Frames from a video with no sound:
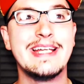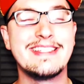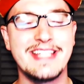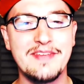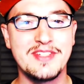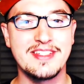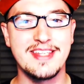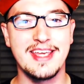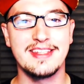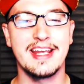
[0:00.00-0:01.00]
It's safe to
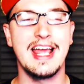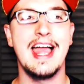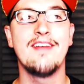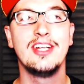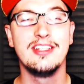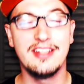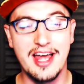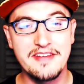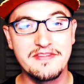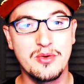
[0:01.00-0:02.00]
say that I have a
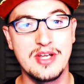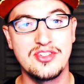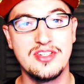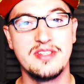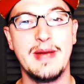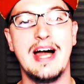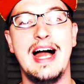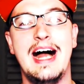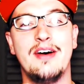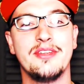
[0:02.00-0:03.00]
lot of questions about
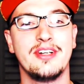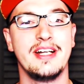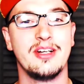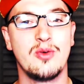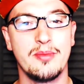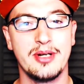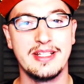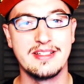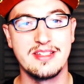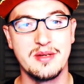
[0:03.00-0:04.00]
how they're going to incorporate
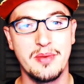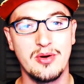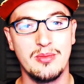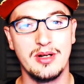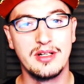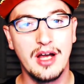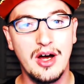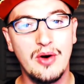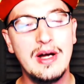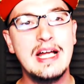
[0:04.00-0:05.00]
this into Pokemon
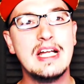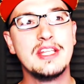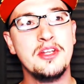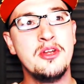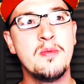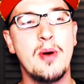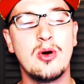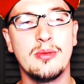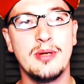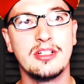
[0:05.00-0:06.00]
Go, the new
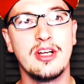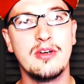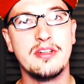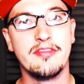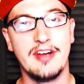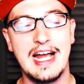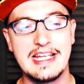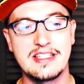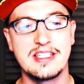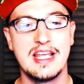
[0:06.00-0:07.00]
Pokemon Go
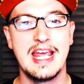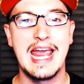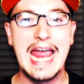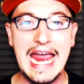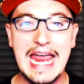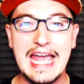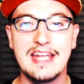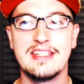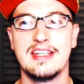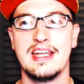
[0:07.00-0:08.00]
device, and